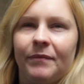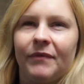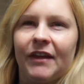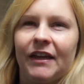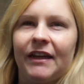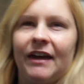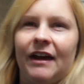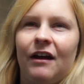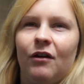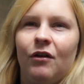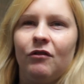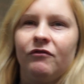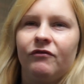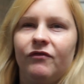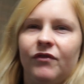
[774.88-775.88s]
the layout
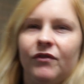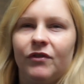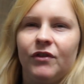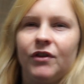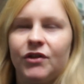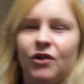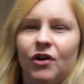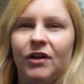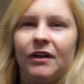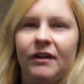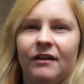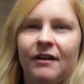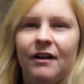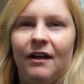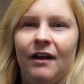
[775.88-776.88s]
of the
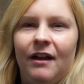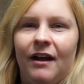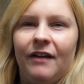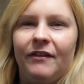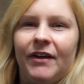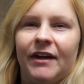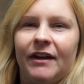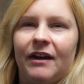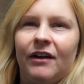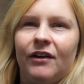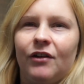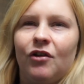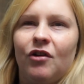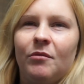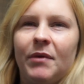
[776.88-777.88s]
toilet, and then kind
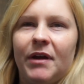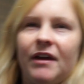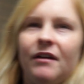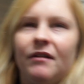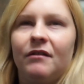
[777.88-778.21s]
of got me,